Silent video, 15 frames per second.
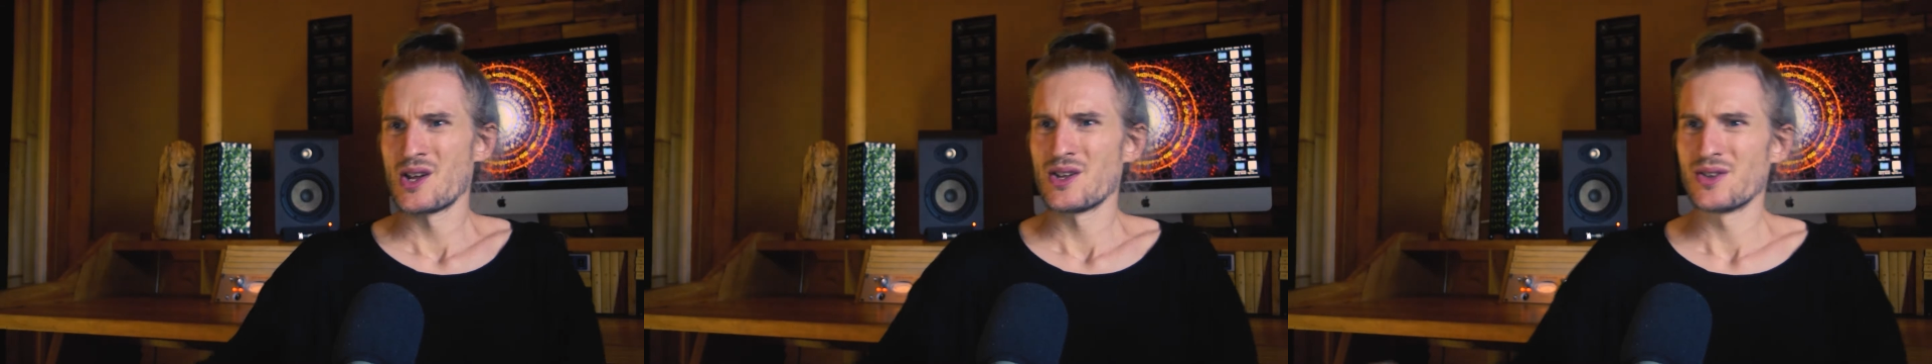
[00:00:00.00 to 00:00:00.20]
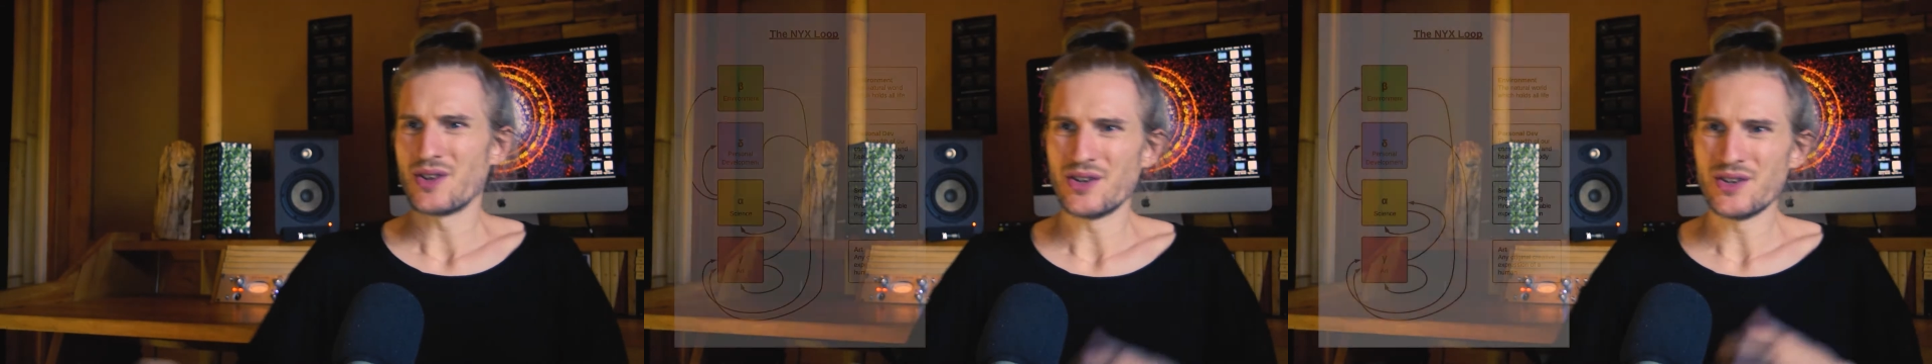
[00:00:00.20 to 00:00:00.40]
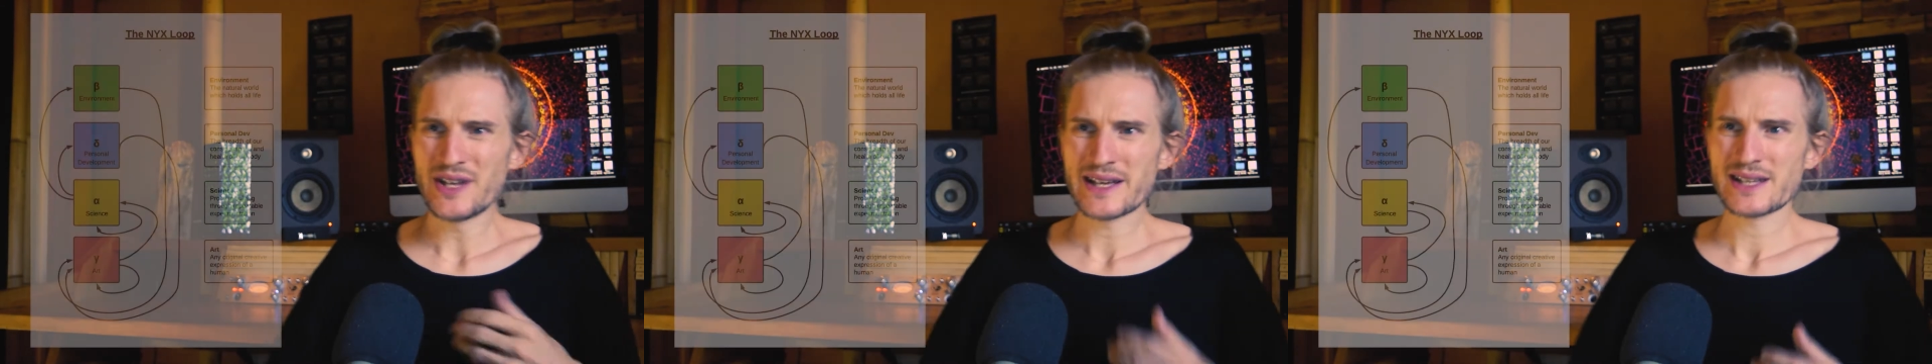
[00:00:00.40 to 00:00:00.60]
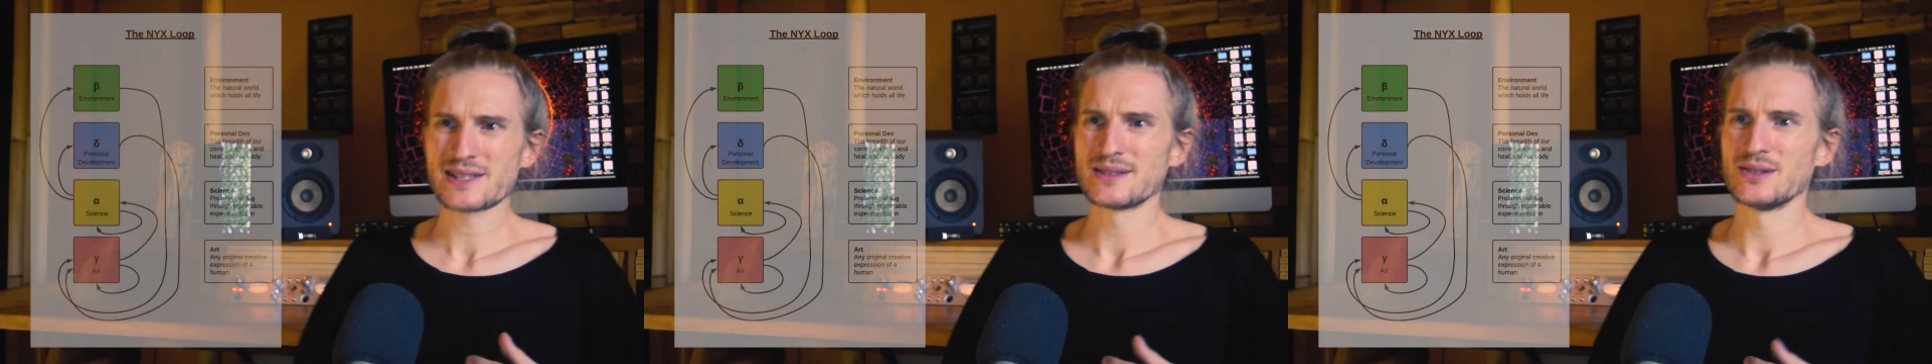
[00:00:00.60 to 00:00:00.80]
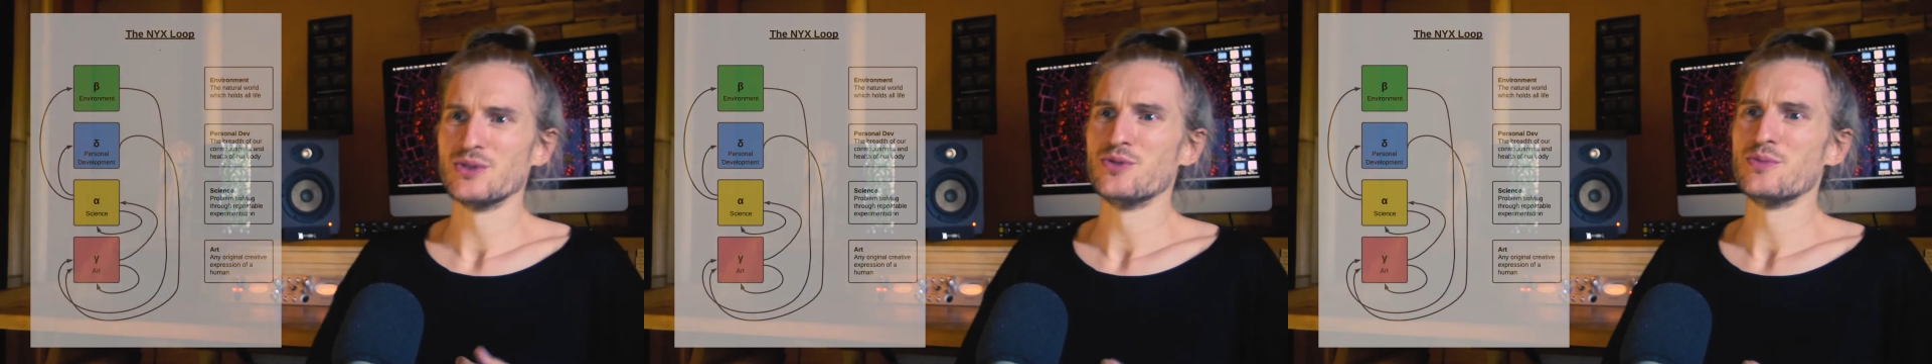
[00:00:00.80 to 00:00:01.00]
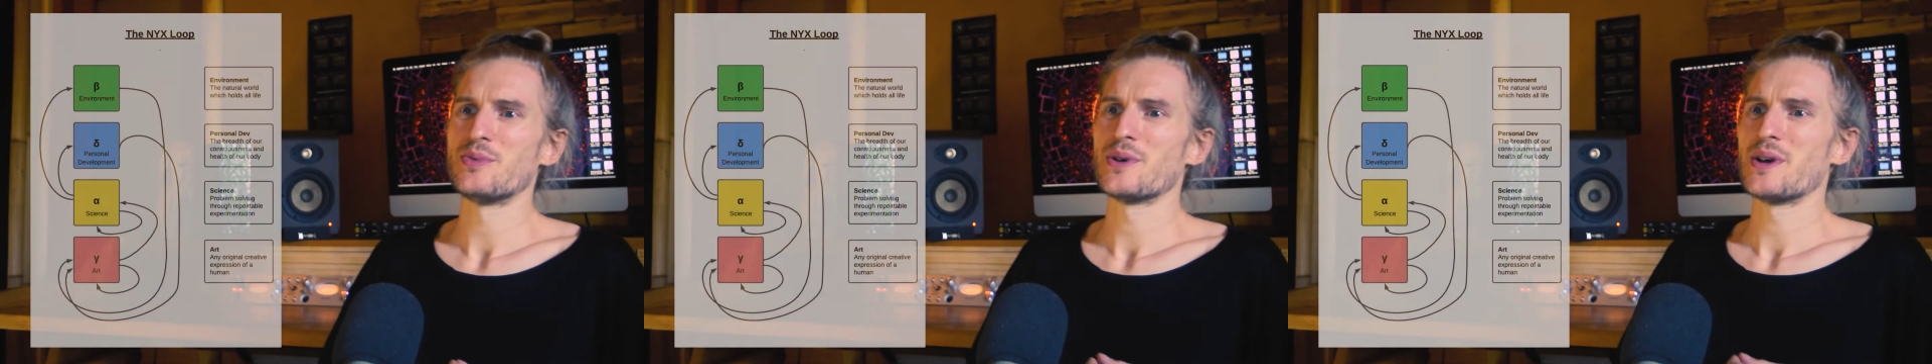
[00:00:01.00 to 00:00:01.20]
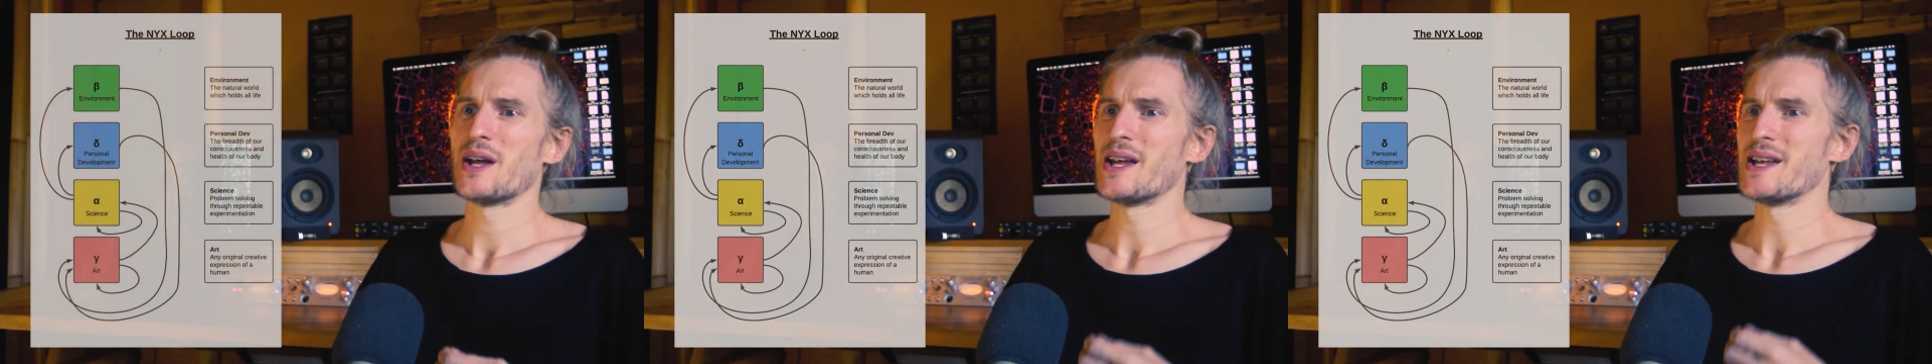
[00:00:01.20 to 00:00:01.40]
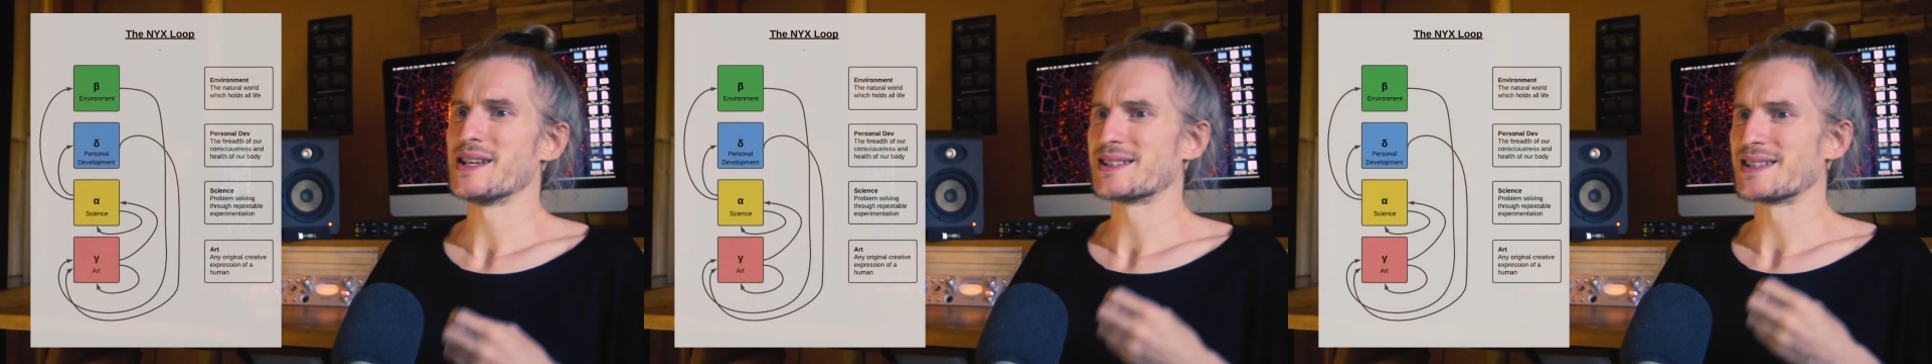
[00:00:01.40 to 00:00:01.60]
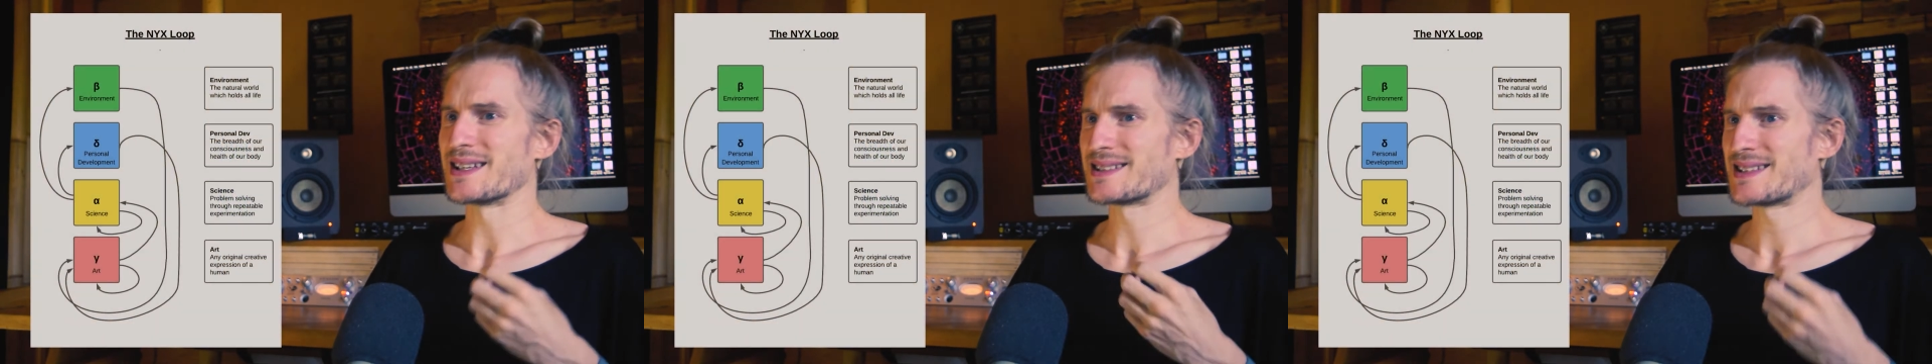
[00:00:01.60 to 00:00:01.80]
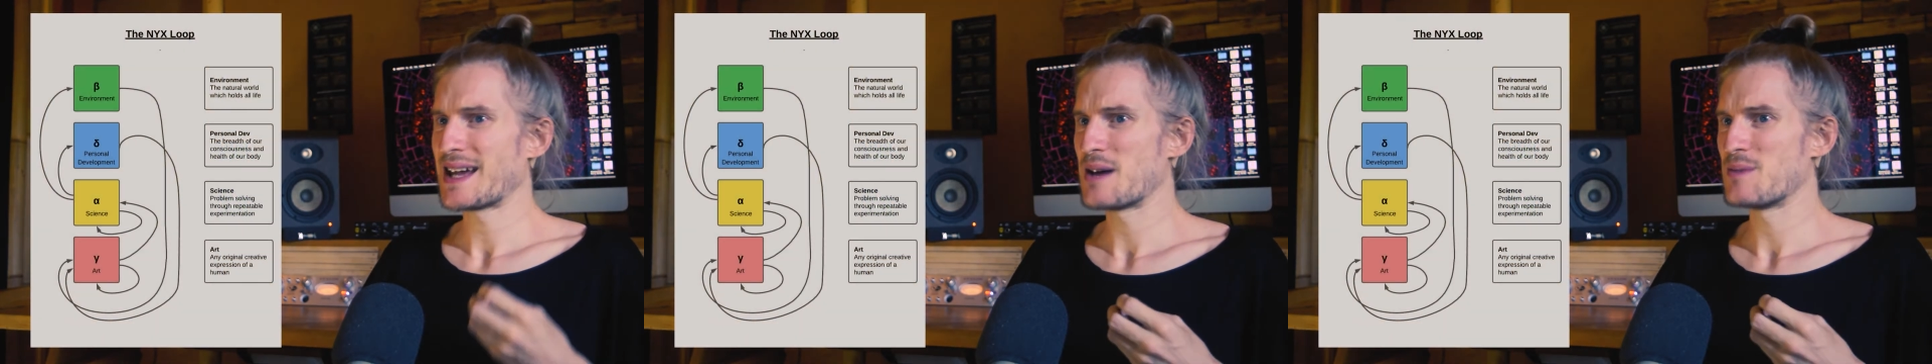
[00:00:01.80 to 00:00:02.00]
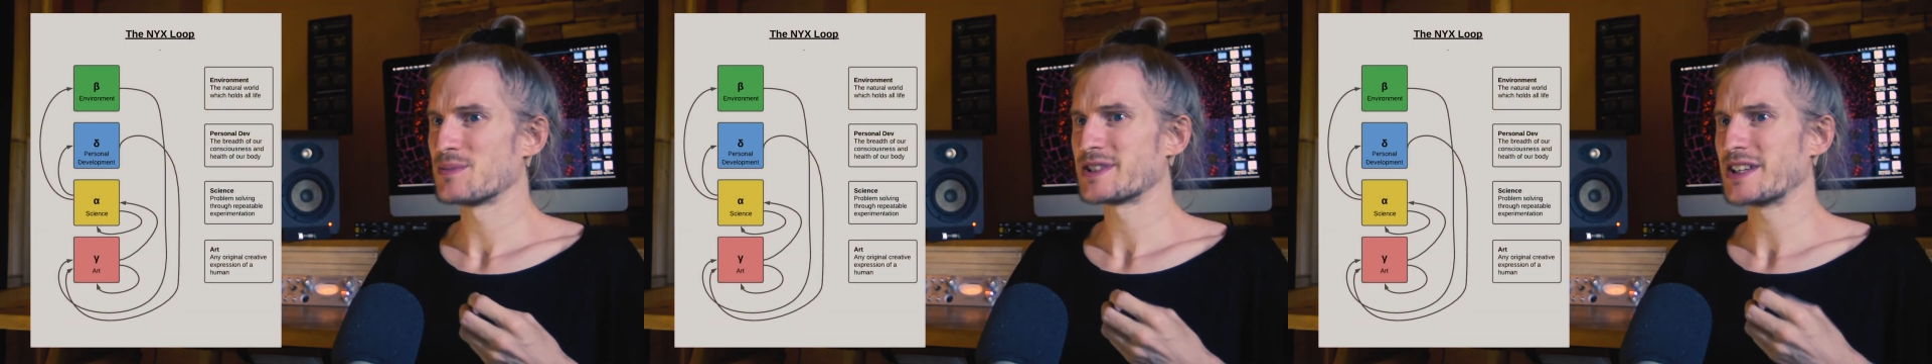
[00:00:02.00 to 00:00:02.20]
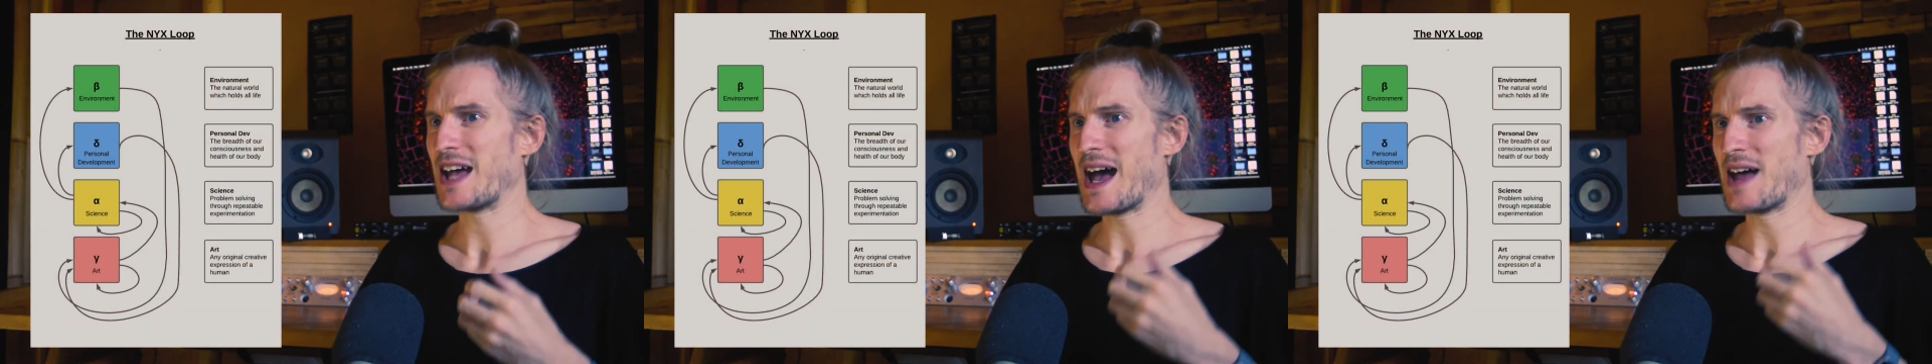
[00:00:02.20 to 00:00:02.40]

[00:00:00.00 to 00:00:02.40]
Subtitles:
The NYX loop is an attempt